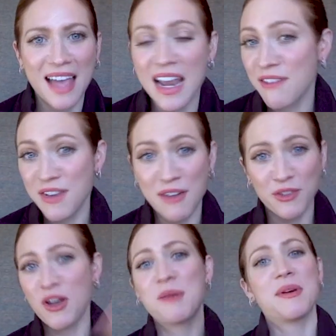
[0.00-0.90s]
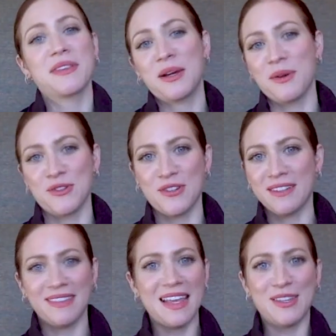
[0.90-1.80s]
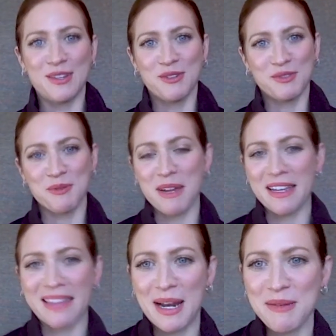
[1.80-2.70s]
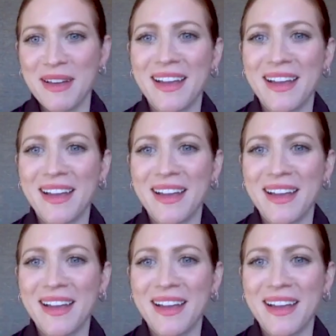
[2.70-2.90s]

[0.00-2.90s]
And I've never thought about that question. Thank you for bringing that up.